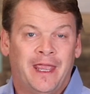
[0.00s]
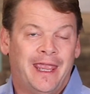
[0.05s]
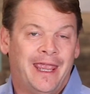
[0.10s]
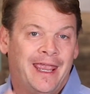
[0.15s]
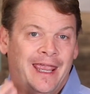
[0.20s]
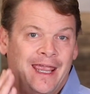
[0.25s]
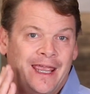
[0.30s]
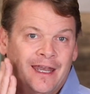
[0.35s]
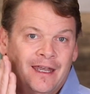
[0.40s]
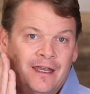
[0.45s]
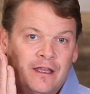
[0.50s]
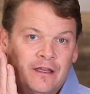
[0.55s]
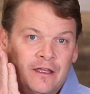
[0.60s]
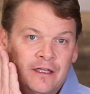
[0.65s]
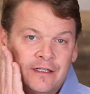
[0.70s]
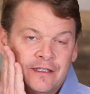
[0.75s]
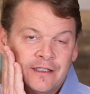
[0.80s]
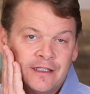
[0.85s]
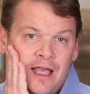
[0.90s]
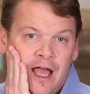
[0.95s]
And
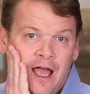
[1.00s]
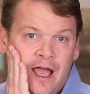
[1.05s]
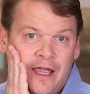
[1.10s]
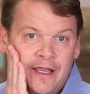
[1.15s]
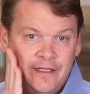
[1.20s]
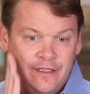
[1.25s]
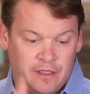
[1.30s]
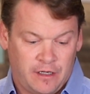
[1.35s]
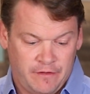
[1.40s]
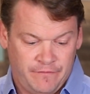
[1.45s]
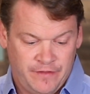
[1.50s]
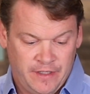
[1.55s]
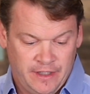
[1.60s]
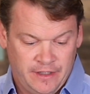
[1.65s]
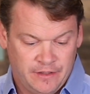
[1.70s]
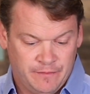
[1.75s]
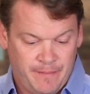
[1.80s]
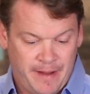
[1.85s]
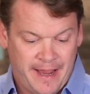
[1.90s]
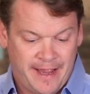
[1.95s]
the sides of
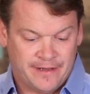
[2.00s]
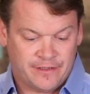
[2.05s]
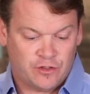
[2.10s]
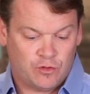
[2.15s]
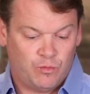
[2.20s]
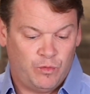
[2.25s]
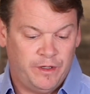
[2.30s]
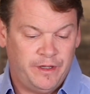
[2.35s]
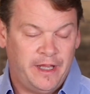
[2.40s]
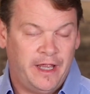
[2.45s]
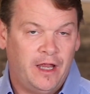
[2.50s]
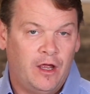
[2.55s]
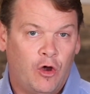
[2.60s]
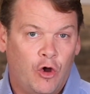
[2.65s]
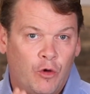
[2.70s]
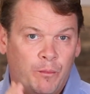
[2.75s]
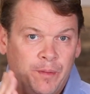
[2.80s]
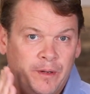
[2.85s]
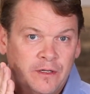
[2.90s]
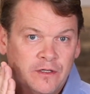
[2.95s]
these masks, when they
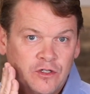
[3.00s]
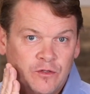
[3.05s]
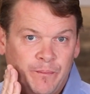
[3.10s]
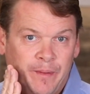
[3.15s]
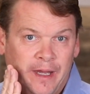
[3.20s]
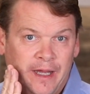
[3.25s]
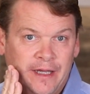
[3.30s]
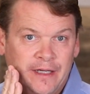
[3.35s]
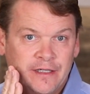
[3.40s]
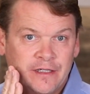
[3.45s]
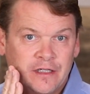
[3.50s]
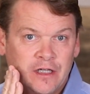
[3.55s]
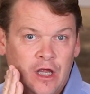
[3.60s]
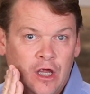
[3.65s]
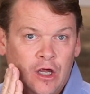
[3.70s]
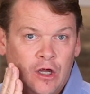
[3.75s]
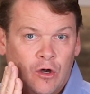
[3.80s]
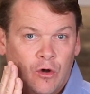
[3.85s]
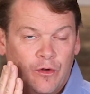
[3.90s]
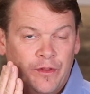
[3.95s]
open space
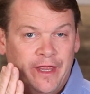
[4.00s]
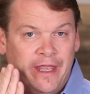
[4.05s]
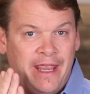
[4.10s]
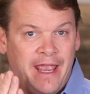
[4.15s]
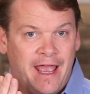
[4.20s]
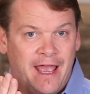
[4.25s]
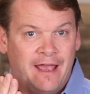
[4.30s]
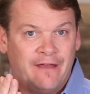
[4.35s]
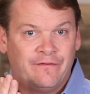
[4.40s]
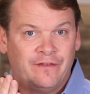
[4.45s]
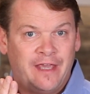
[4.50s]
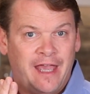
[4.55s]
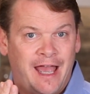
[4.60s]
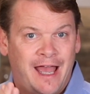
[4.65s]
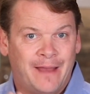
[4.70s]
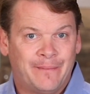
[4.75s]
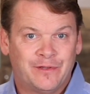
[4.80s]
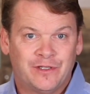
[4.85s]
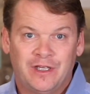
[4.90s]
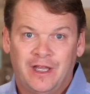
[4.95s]
or they have
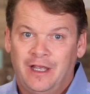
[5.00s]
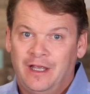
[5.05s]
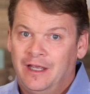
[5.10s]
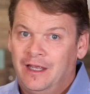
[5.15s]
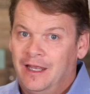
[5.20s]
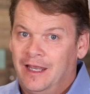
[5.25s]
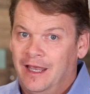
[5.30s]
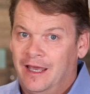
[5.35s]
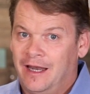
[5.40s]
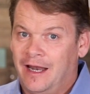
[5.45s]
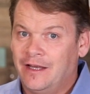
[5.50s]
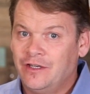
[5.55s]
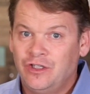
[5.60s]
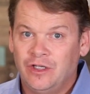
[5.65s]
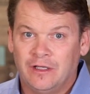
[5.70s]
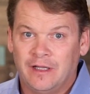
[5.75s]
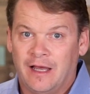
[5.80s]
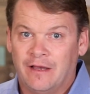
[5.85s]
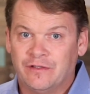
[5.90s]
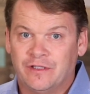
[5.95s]
gaps, it
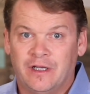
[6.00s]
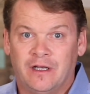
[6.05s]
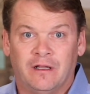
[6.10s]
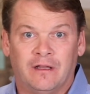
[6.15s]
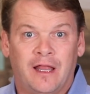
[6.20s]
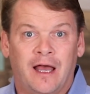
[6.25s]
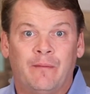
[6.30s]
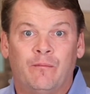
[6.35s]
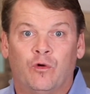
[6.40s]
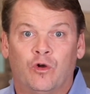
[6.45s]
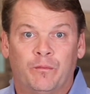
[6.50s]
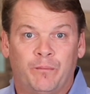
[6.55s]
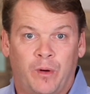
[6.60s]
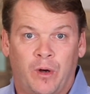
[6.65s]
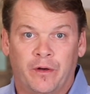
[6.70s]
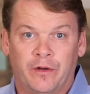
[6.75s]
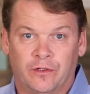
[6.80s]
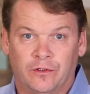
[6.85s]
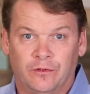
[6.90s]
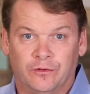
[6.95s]
actually allows in a lot more
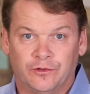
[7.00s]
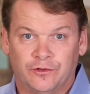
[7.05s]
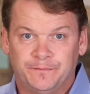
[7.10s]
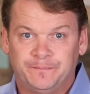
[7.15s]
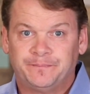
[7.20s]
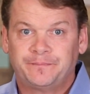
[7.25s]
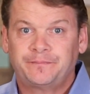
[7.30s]
particles.